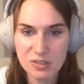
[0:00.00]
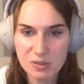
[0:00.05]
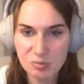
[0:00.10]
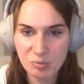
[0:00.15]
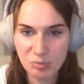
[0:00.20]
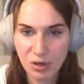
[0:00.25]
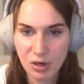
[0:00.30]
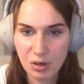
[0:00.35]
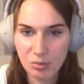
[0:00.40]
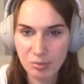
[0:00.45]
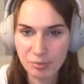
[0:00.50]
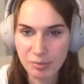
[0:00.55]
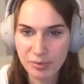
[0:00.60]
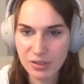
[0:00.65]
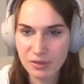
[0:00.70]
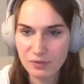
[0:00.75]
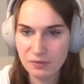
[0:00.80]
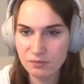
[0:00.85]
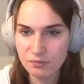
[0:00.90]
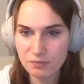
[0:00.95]

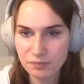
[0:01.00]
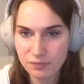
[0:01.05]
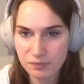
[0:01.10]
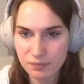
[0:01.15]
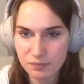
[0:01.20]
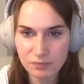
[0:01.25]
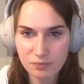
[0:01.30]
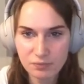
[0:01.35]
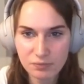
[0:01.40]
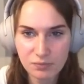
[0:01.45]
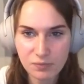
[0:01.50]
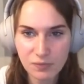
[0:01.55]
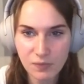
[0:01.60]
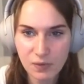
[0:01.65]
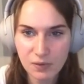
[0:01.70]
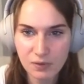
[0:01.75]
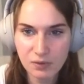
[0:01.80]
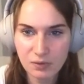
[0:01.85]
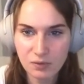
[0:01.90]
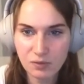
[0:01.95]
probably
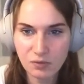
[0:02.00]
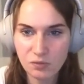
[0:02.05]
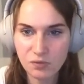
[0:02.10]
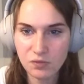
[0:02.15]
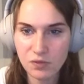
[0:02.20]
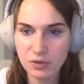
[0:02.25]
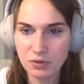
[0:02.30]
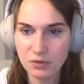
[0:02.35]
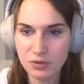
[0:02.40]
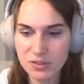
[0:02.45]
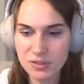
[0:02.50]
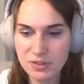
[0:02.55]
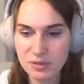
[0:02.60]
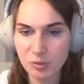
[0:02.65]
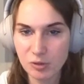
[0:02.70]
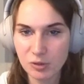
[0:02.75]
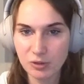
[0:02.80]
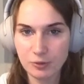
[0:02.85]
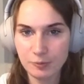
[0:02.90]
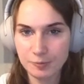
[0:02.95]
very
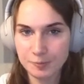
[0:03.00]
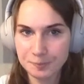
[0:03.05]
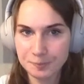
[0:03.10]
similar.